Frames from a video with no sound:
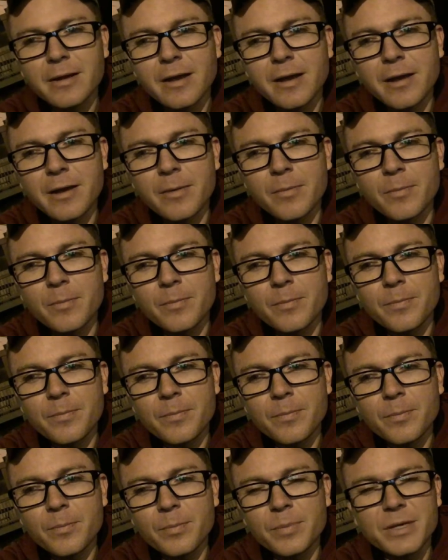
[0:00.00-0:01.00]
Um,
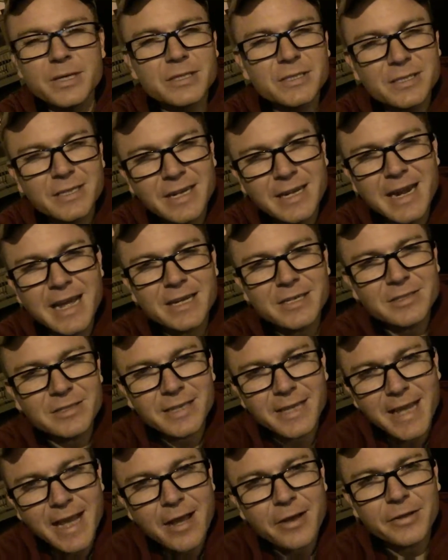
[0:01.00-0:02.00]
but it, it
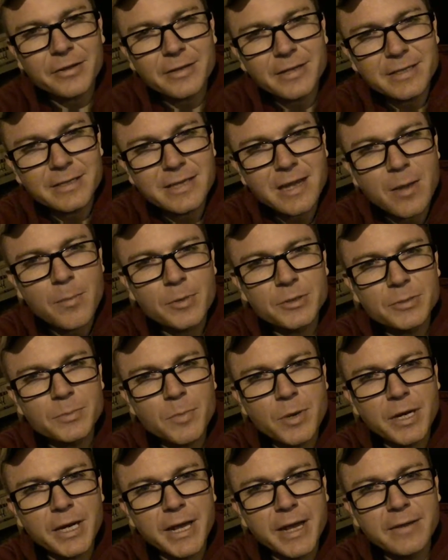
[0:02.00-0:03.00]
actually calculates how much
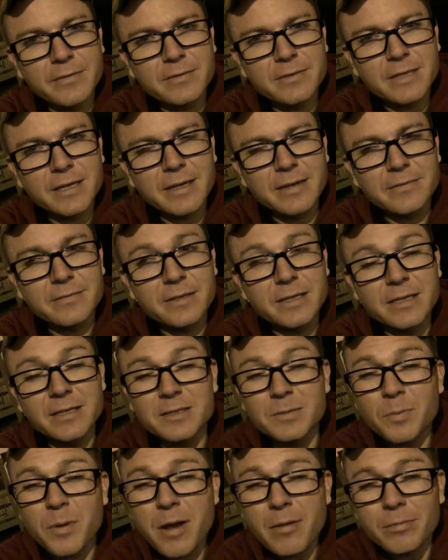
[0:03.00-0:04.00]
money I've saved. And
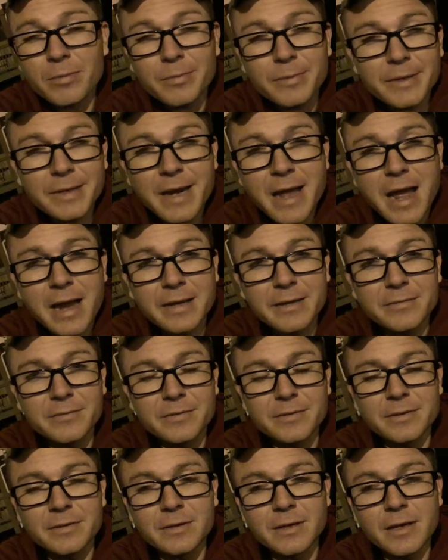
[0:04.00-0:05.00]
it's probably not
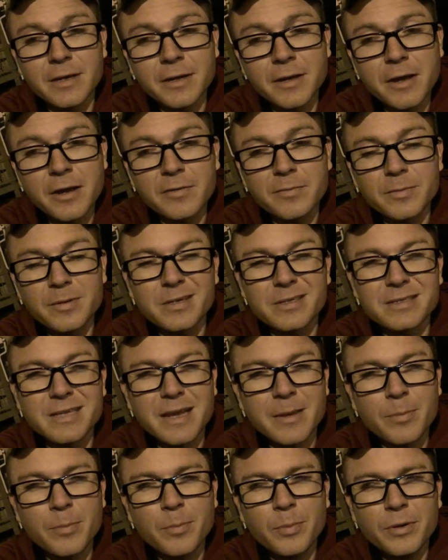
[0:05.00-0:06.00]
even enough because
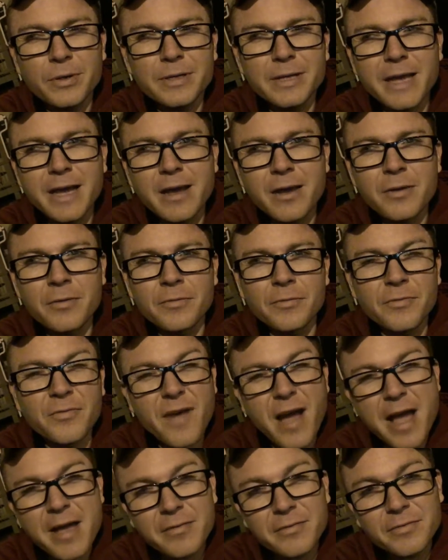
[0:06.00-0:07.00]
I put down
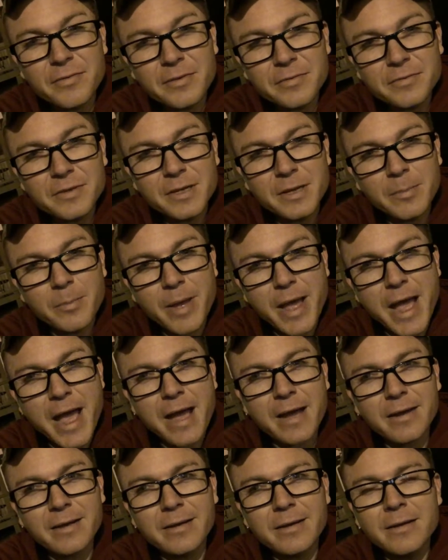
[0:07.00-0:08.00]
550 a
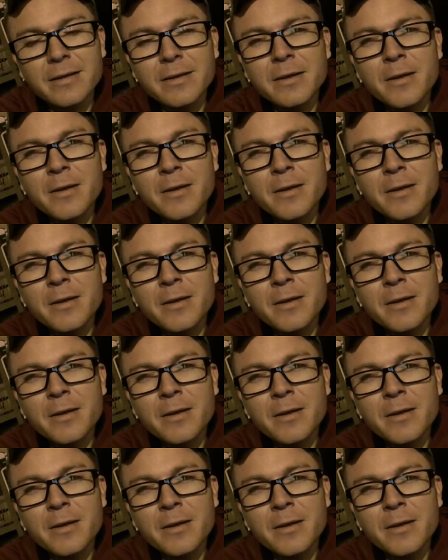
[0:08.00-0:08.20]
pack